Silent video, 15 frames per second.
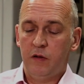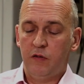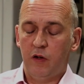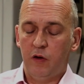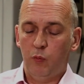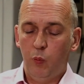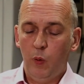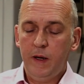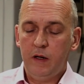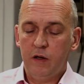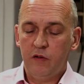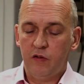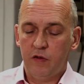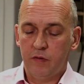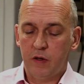So
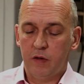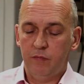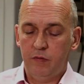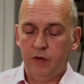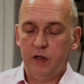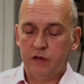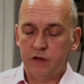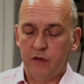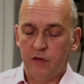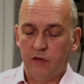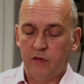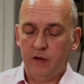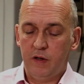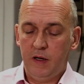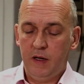weakness of
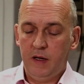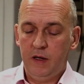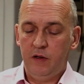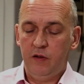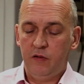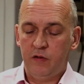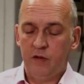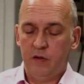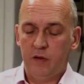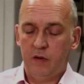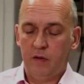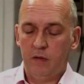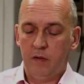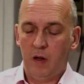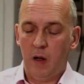convergence is
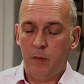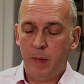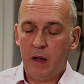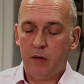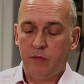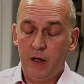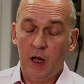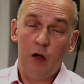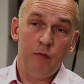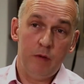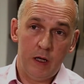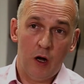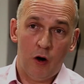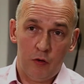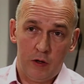about the
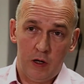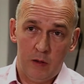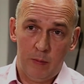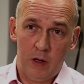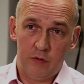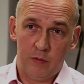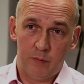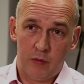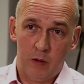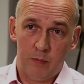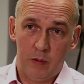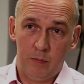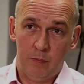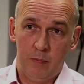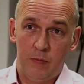only oculomotor
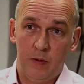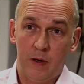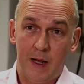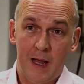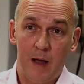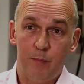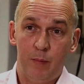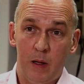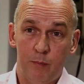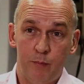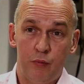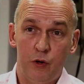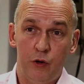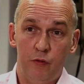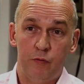problem that can be
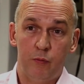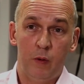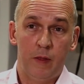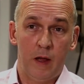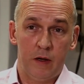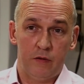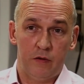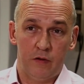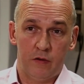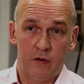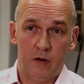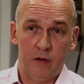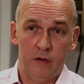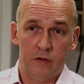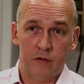improved with
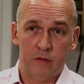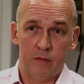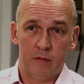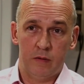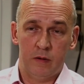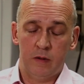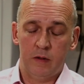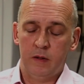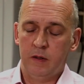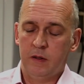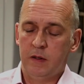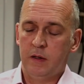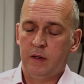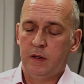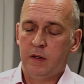exercise.
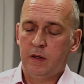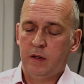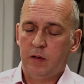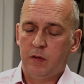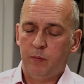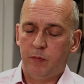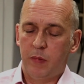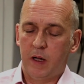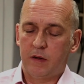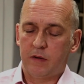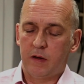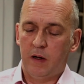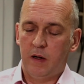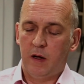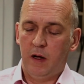
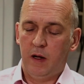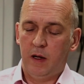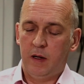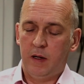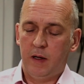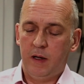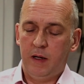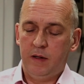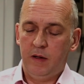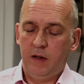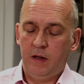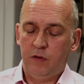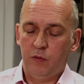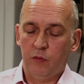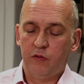But
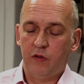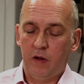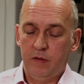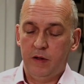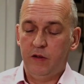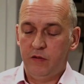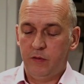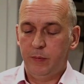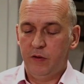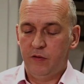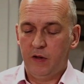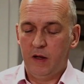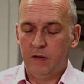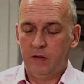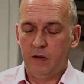it also needs to be
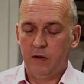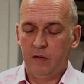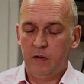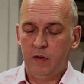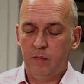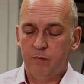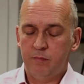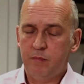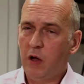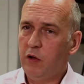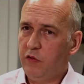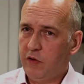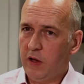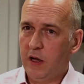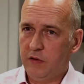said that
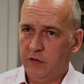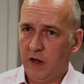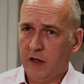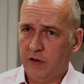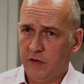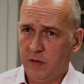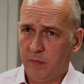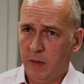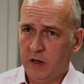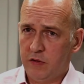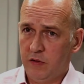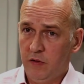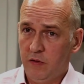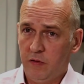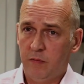most ataxic
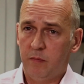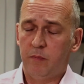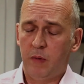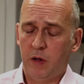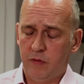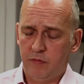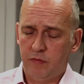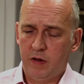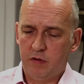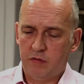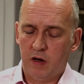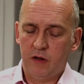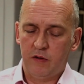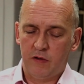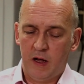patients, both
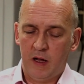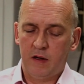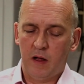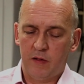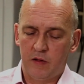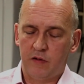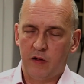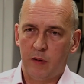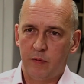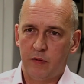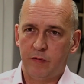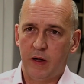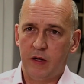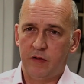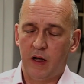Friedreich's and other
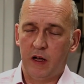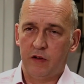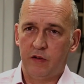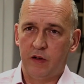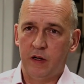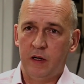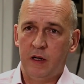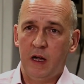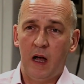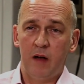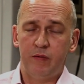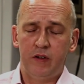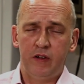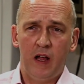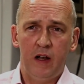types of ataxia,
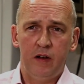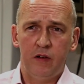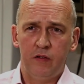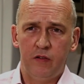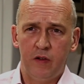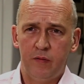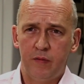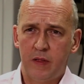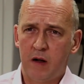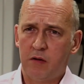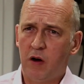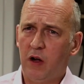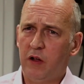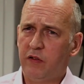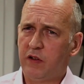have a tendency for
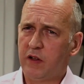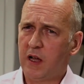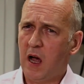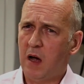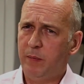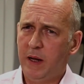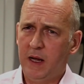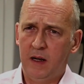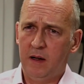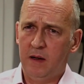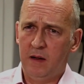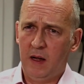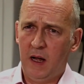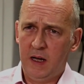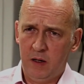their eyes to come
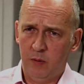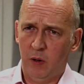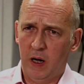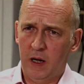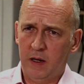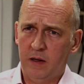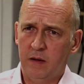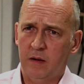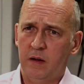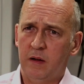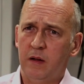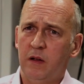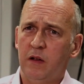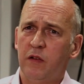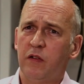in anyway.
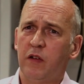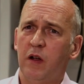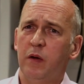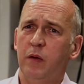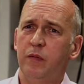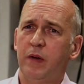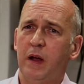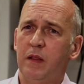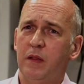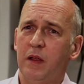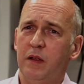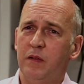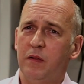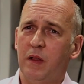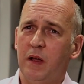So in fact,